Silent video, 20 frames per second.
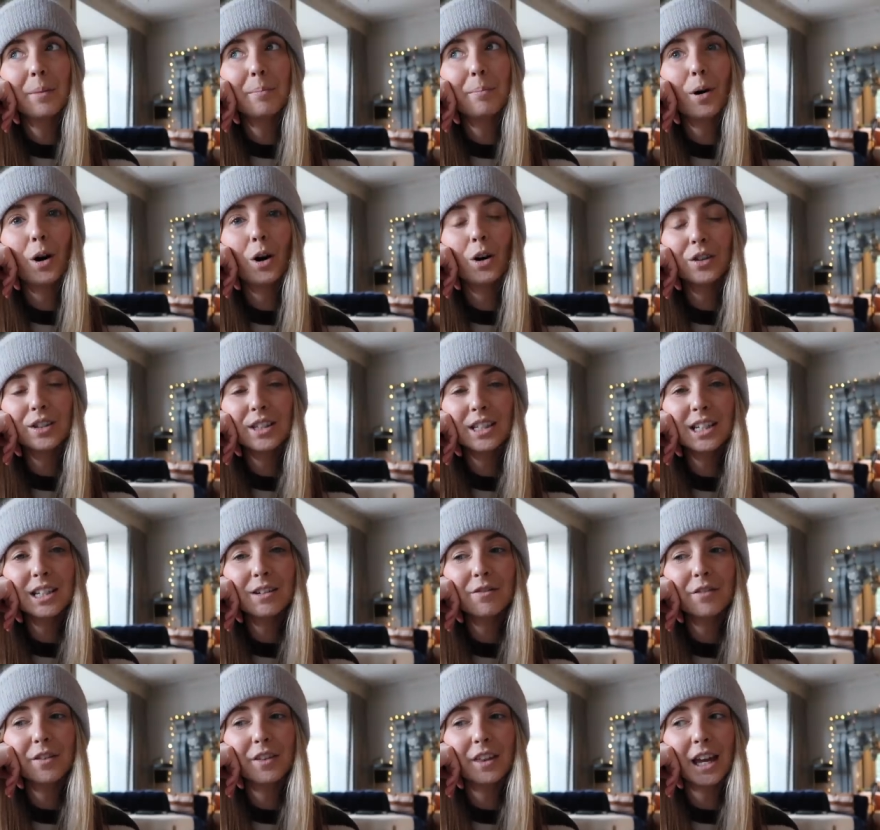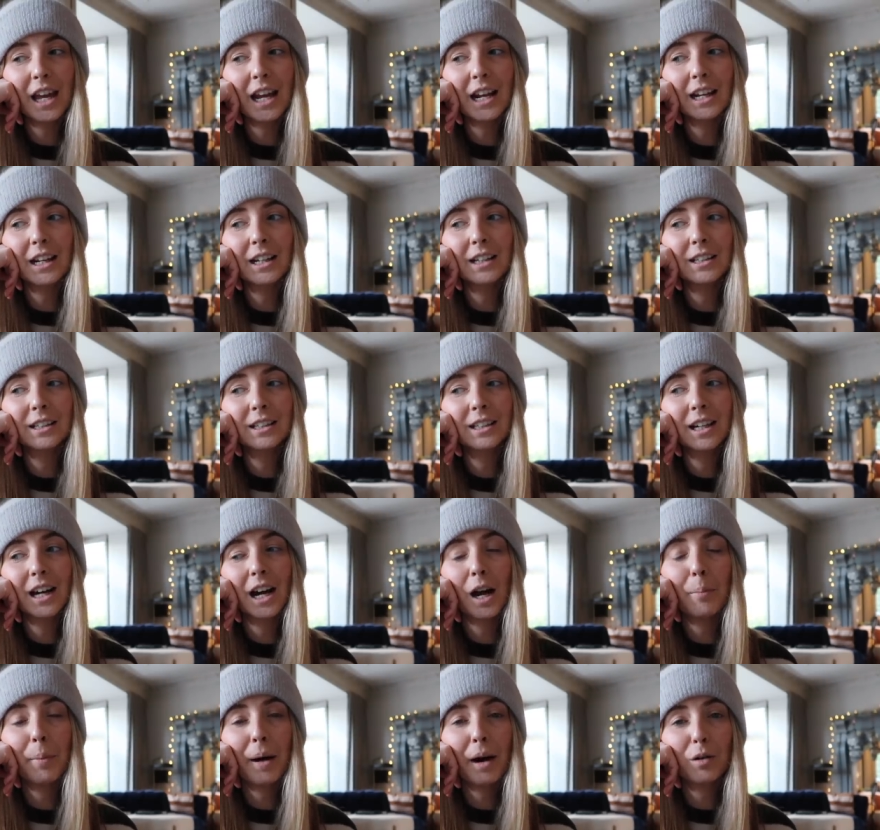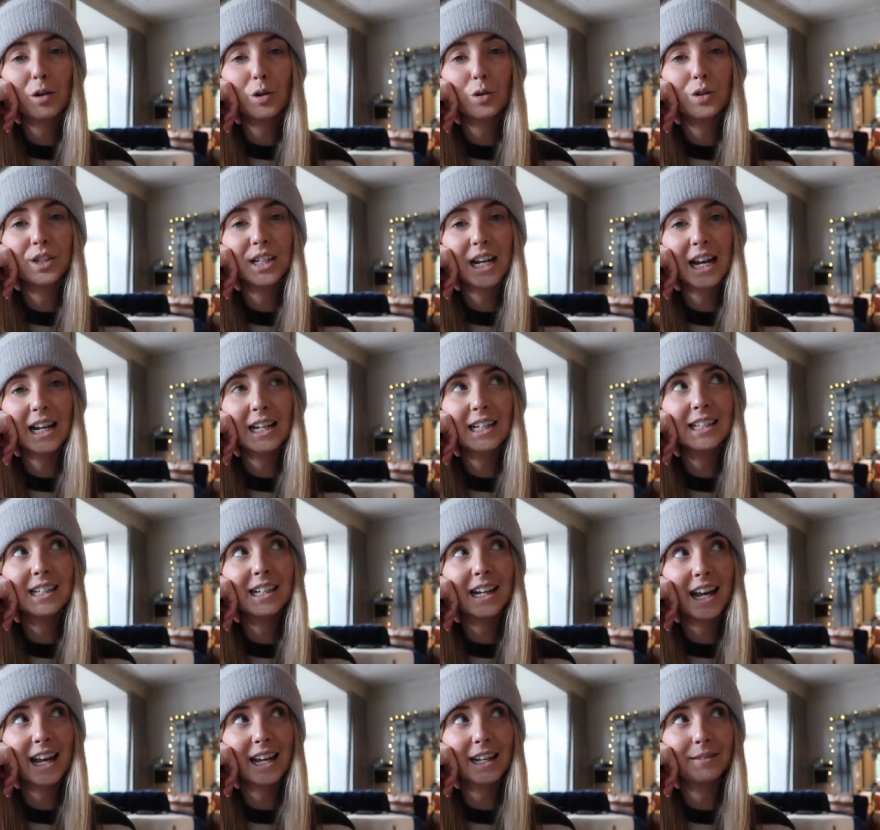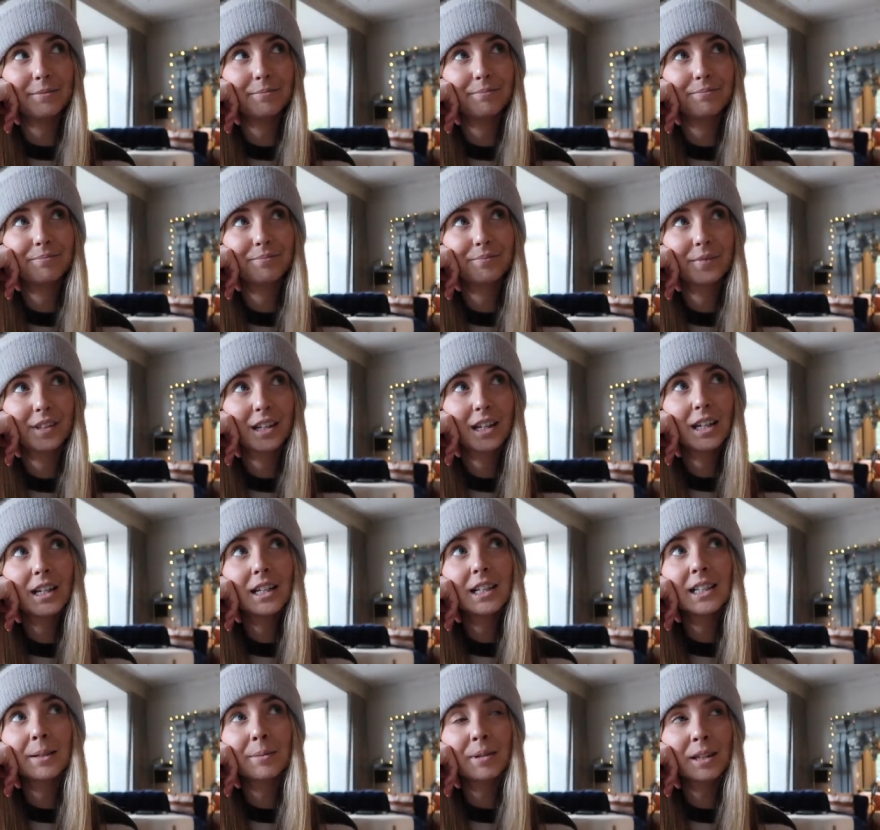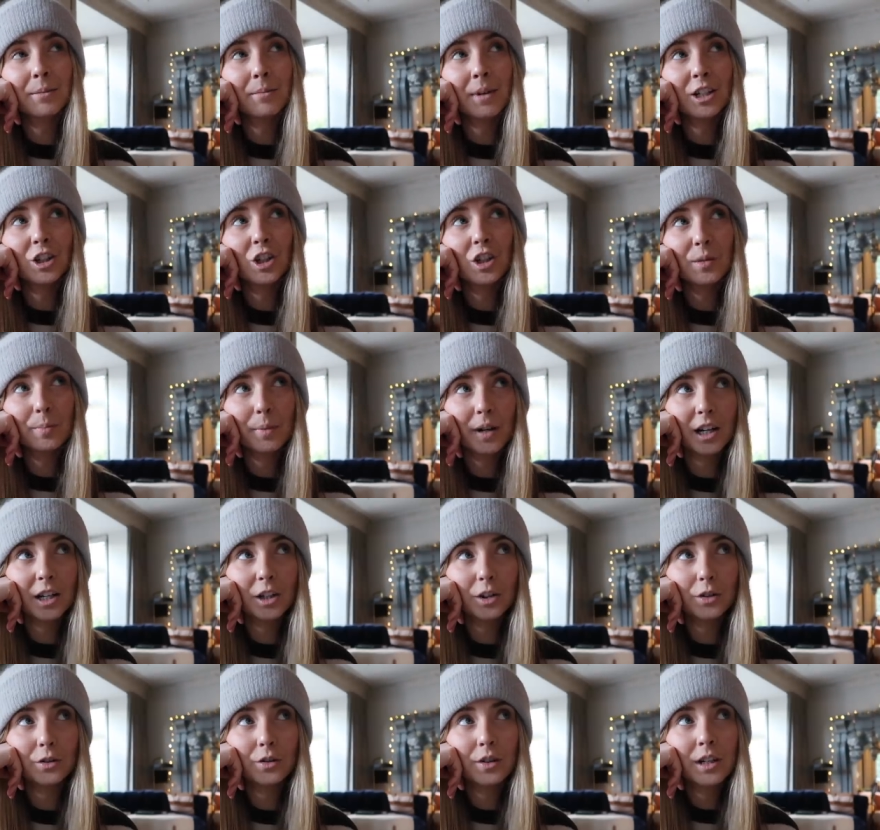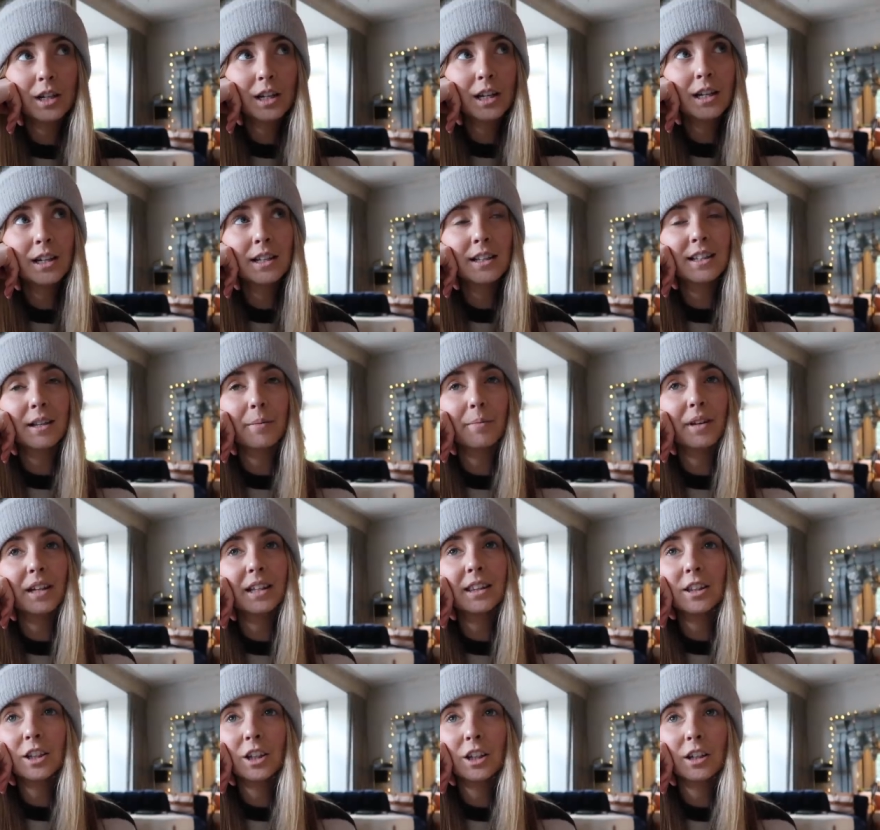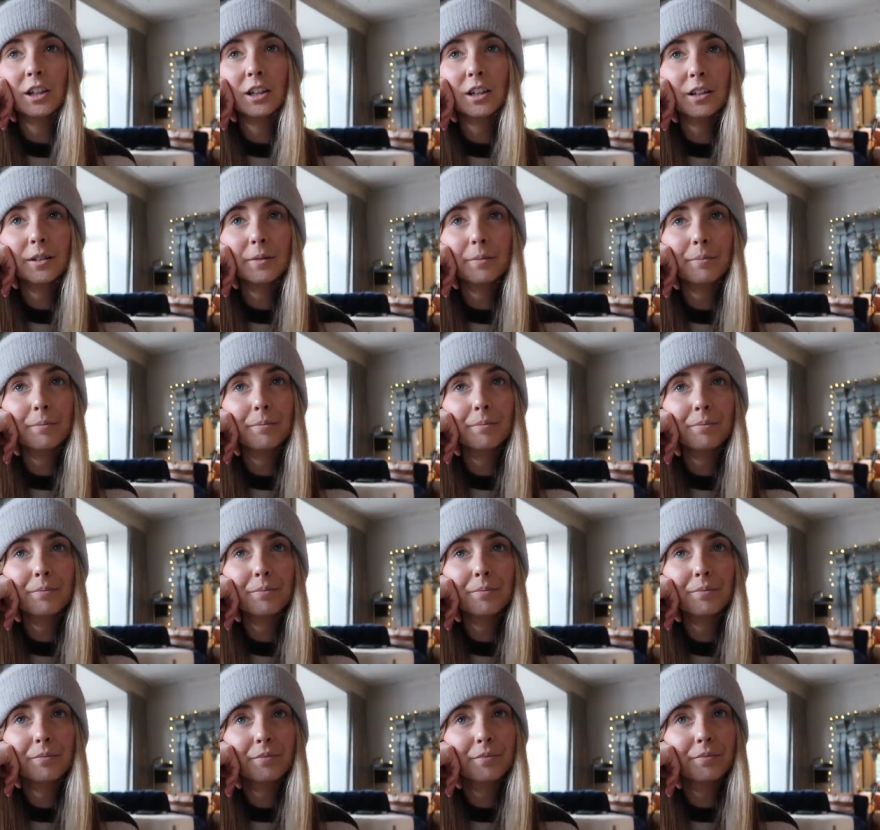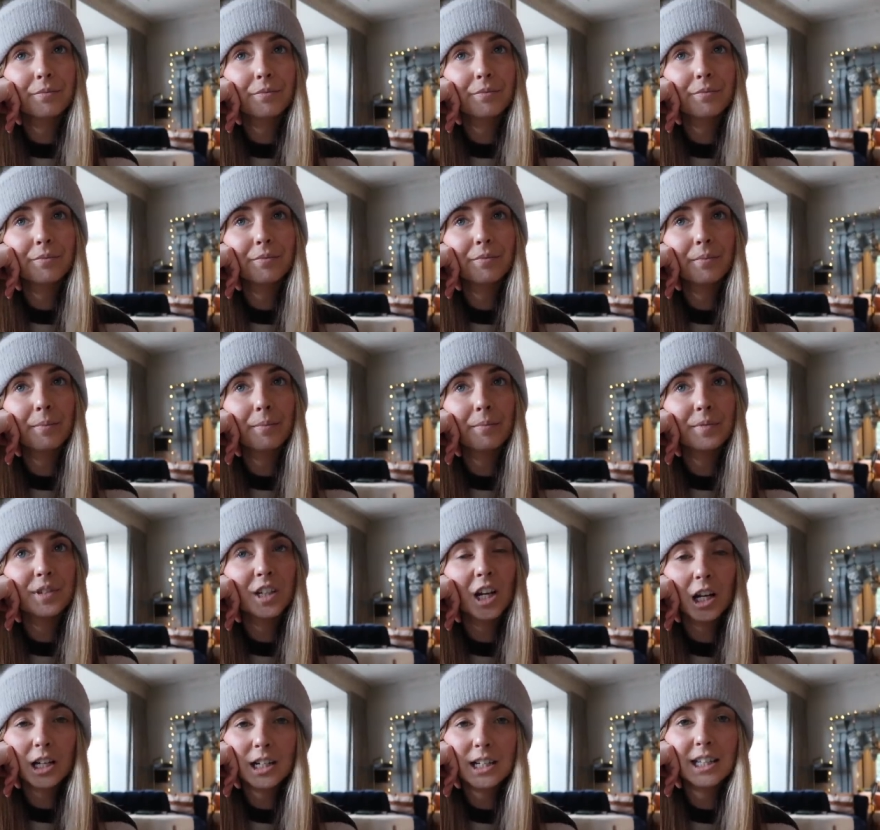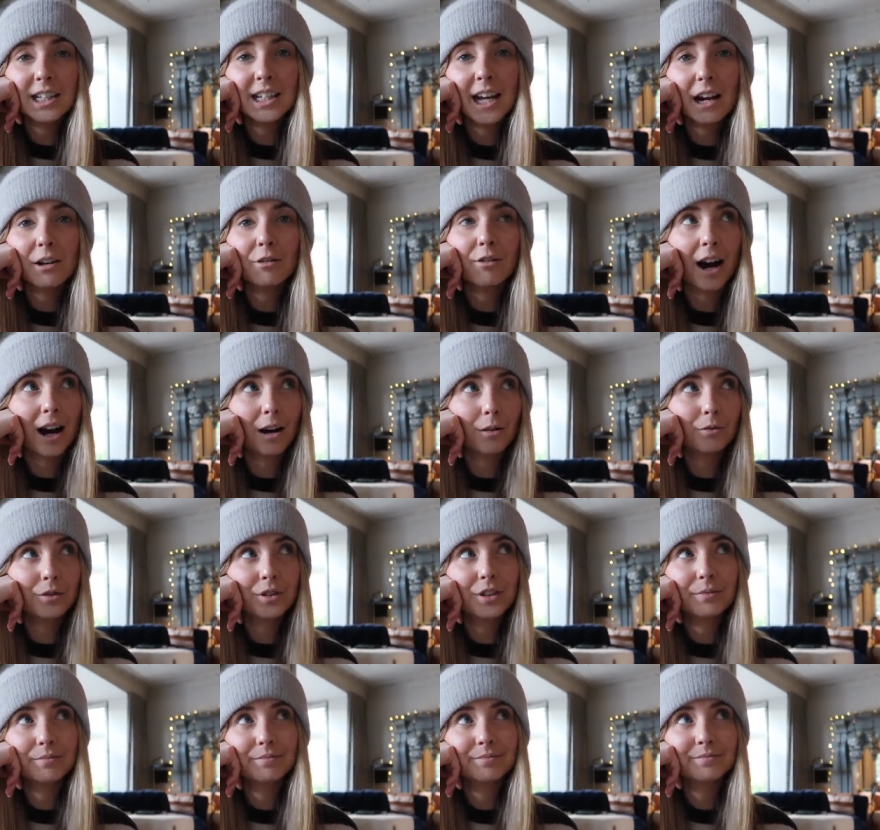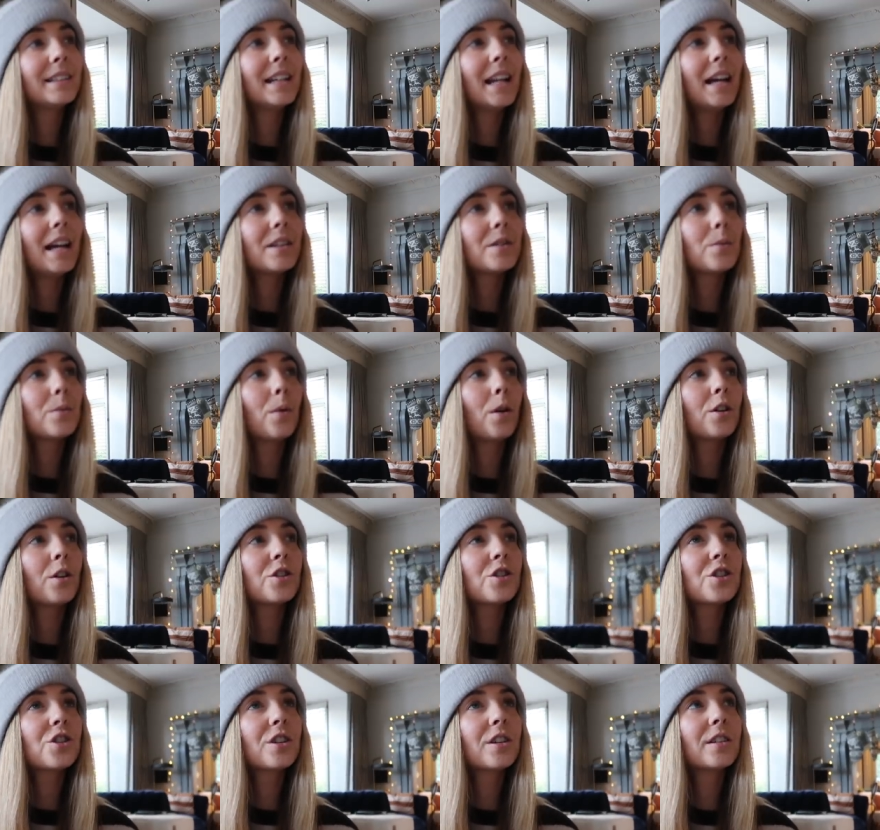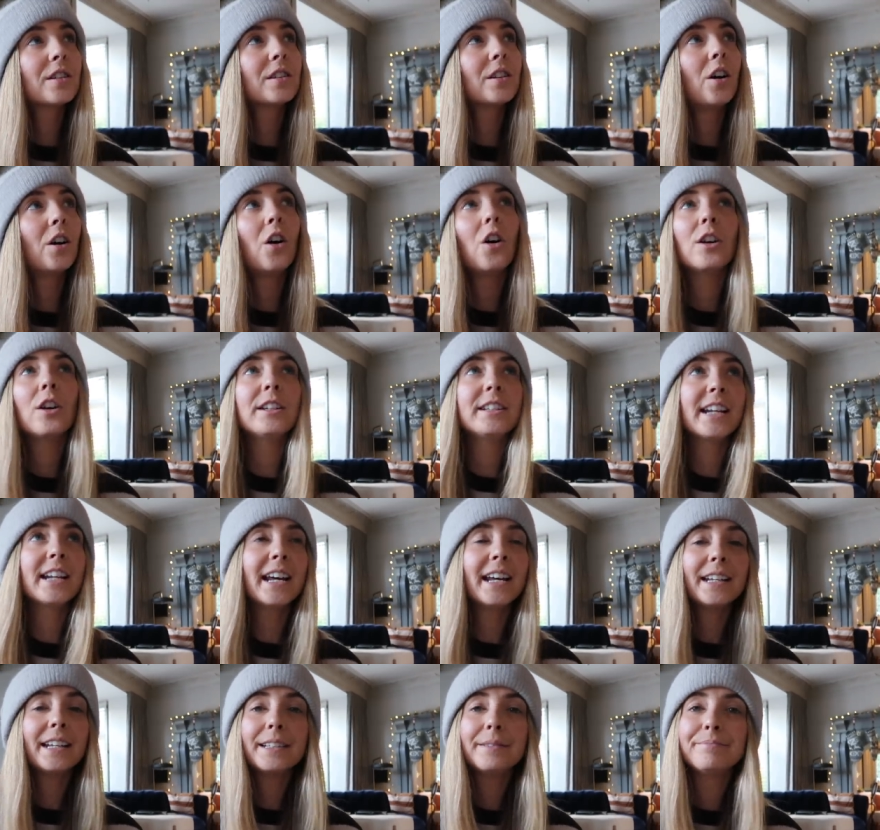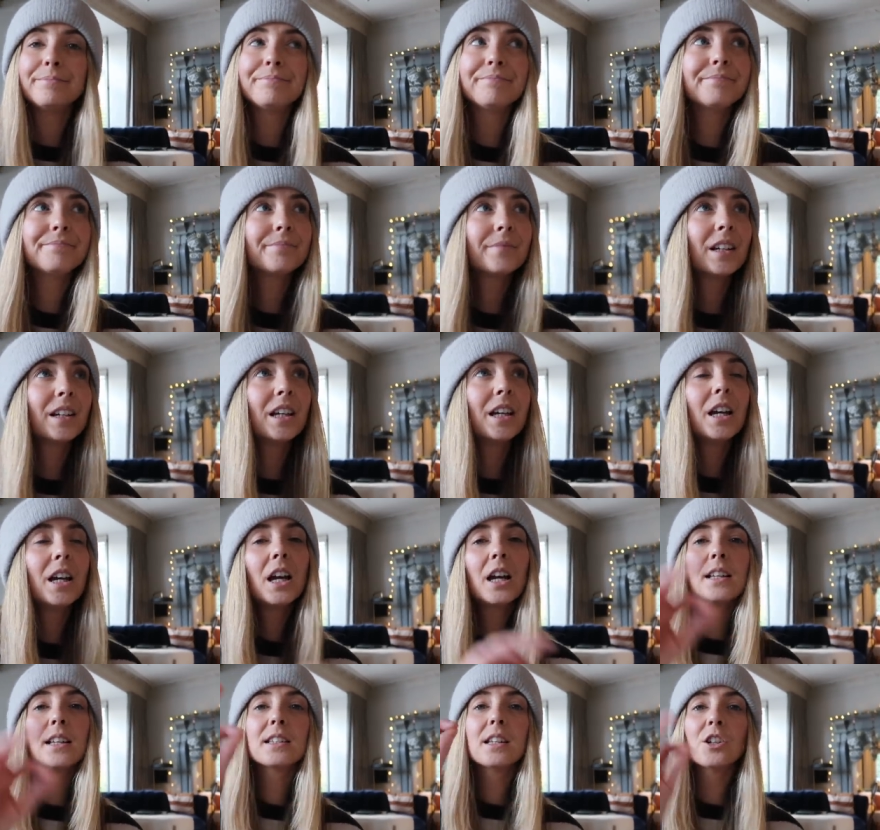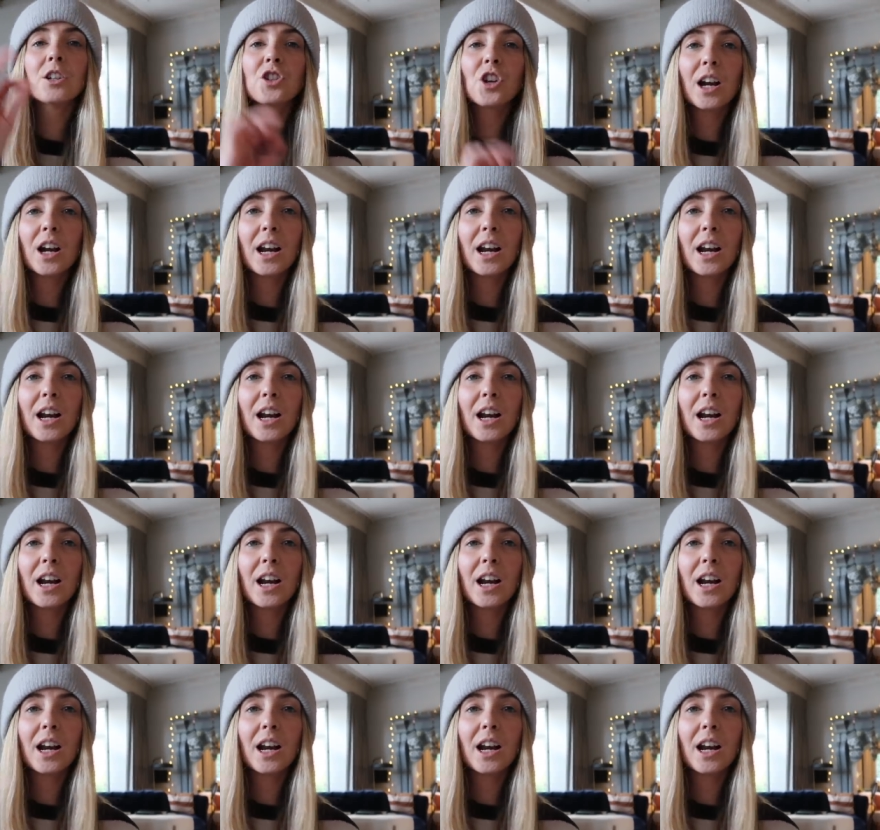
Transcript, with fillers: positive thing about your day today. Something that made you smile, something that turned the day around. Let's watch The Holiday. Such a